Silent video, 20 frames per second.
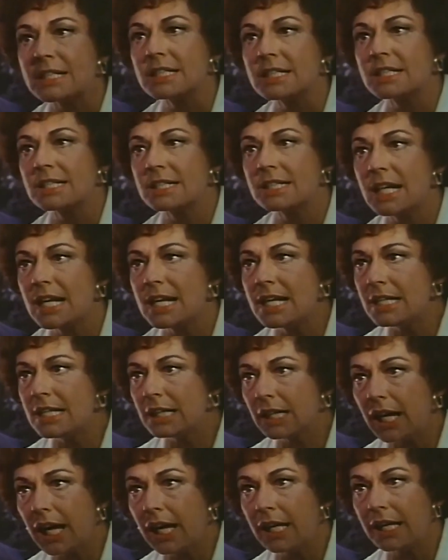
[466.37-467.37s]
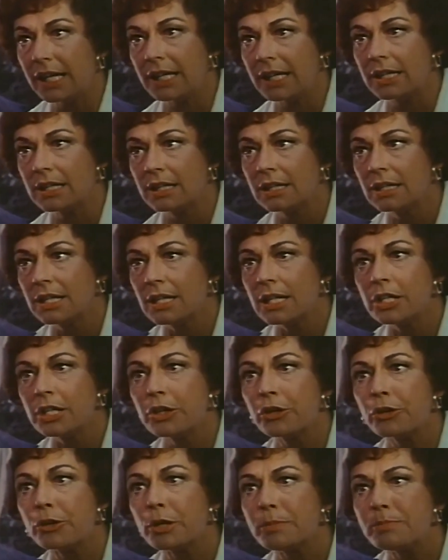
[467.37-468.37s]
this insane lying.
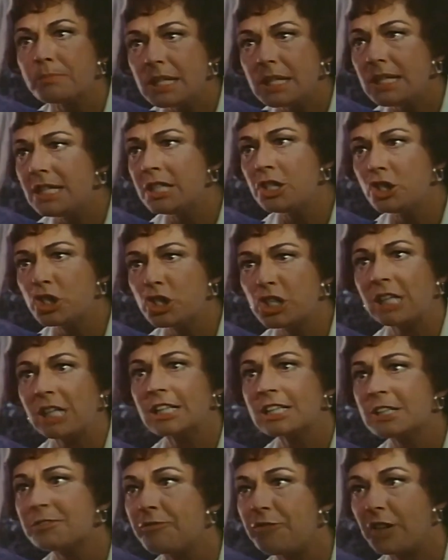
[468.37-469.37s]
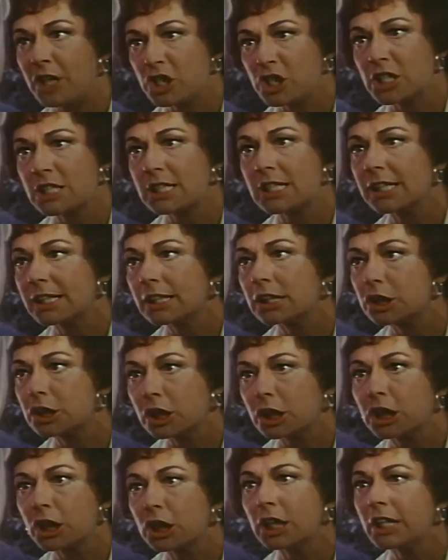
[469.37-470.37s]
You're a mean, jealous, vicious
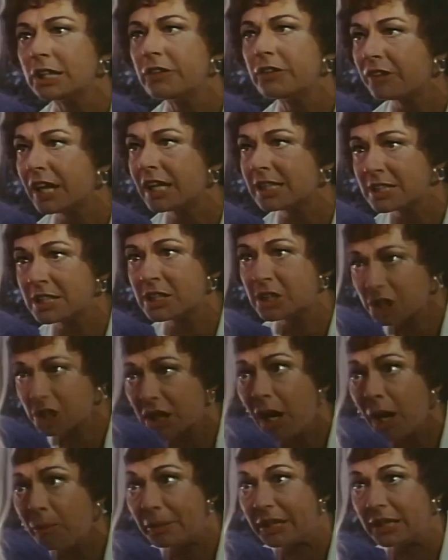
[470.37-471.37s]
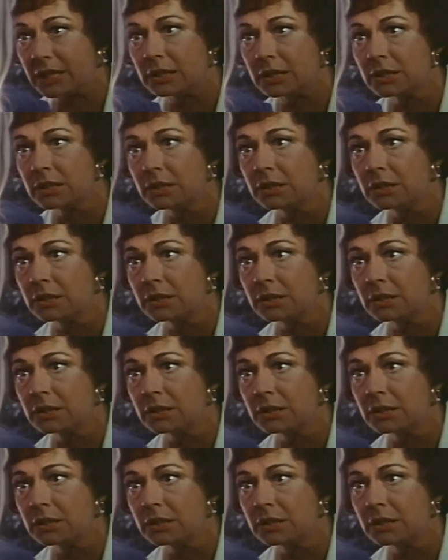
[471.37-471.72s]
little girl, and you've got to stop it.